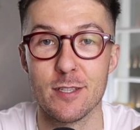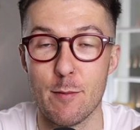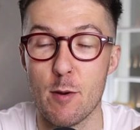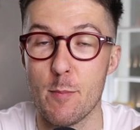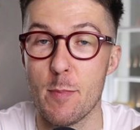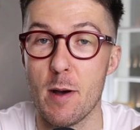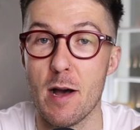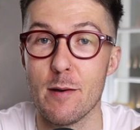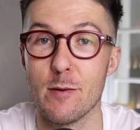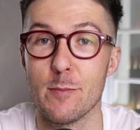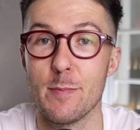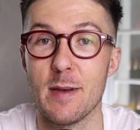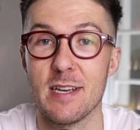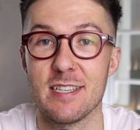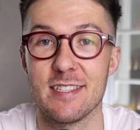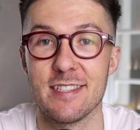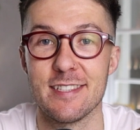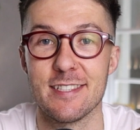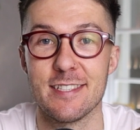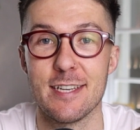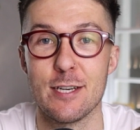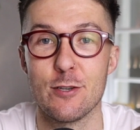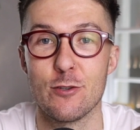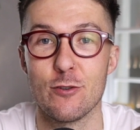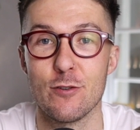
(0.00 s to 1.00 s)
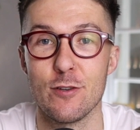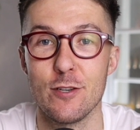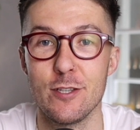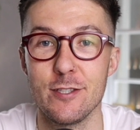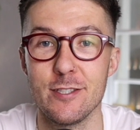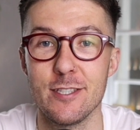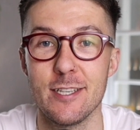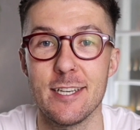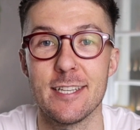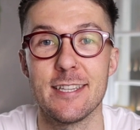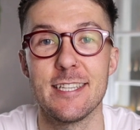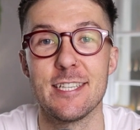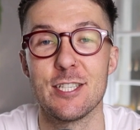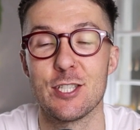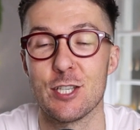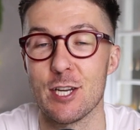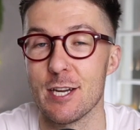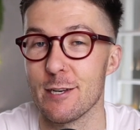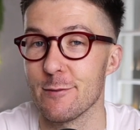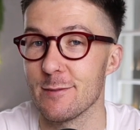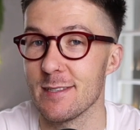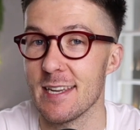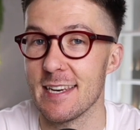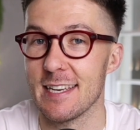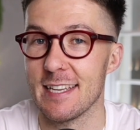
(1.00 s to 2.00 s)
I'm a barber based in central London, and this
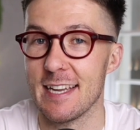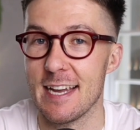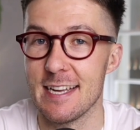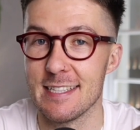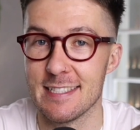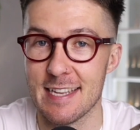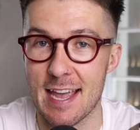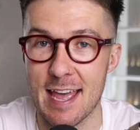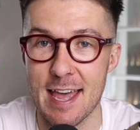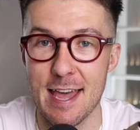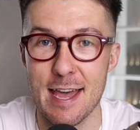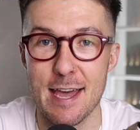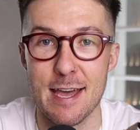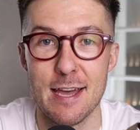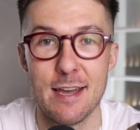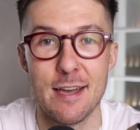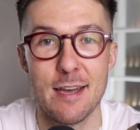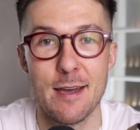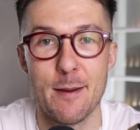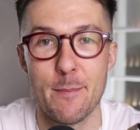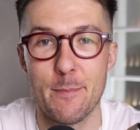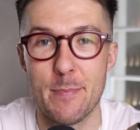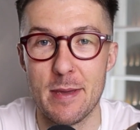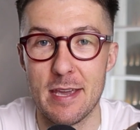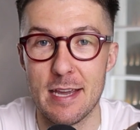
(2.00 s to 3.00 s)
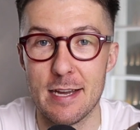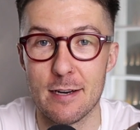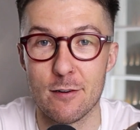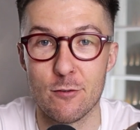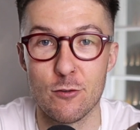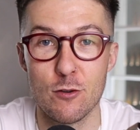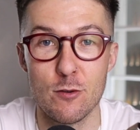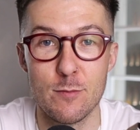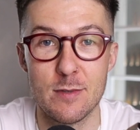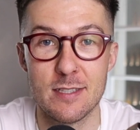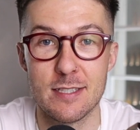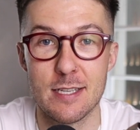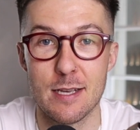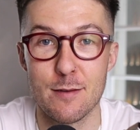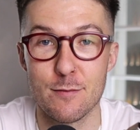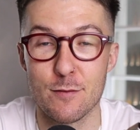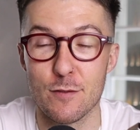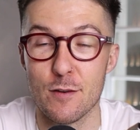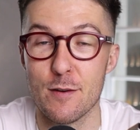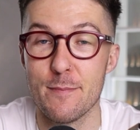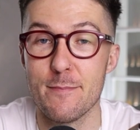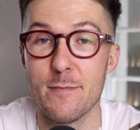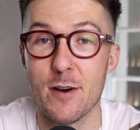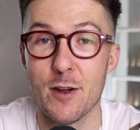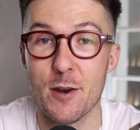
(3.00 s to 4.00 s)
channel is dedicated to hair, beard, grooming tips
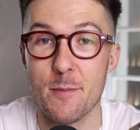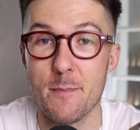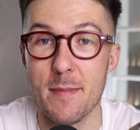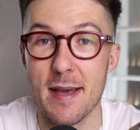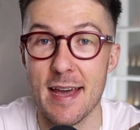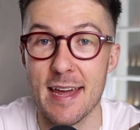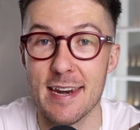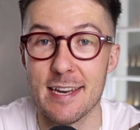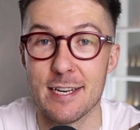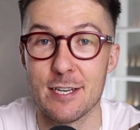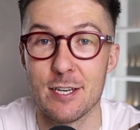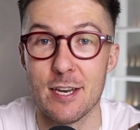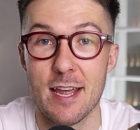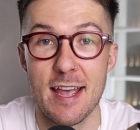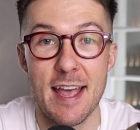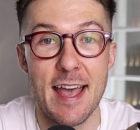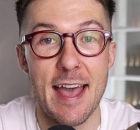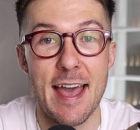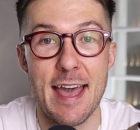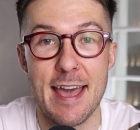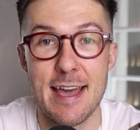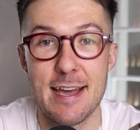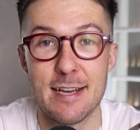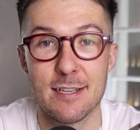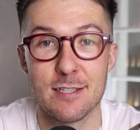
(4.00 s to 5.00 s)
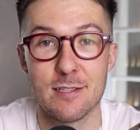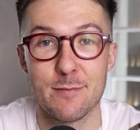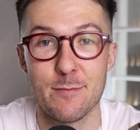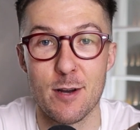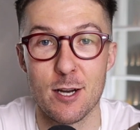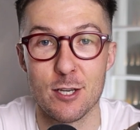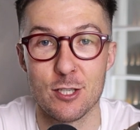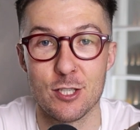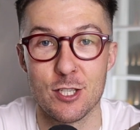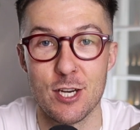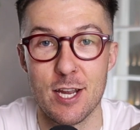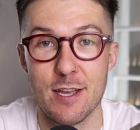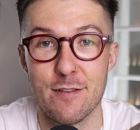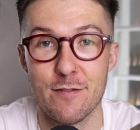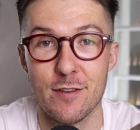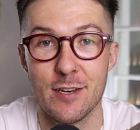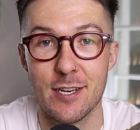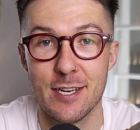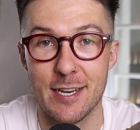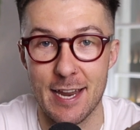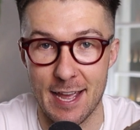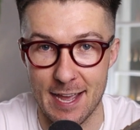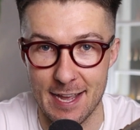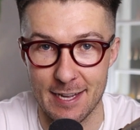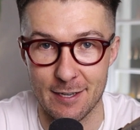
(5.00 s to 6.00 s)
for the modern man, and ASMR shaving
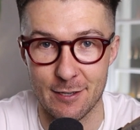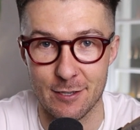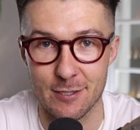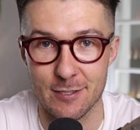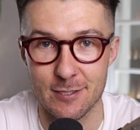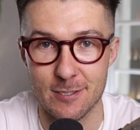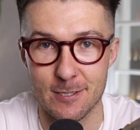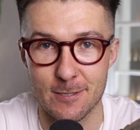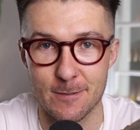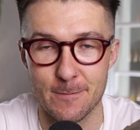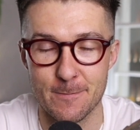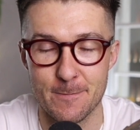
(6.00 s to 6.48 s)
and haircuts.